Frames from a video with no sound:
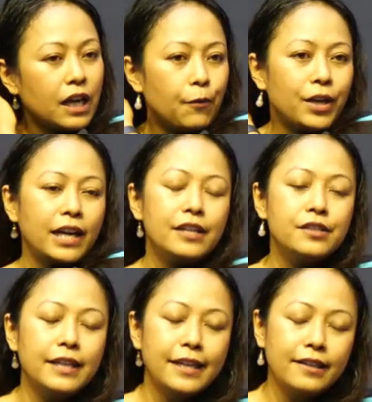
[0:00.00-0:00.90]

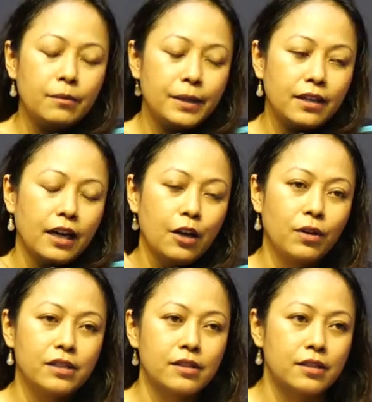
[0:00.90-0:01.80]
entered academia, I
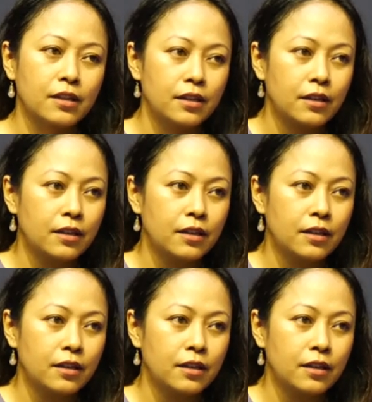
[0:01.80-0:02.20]
was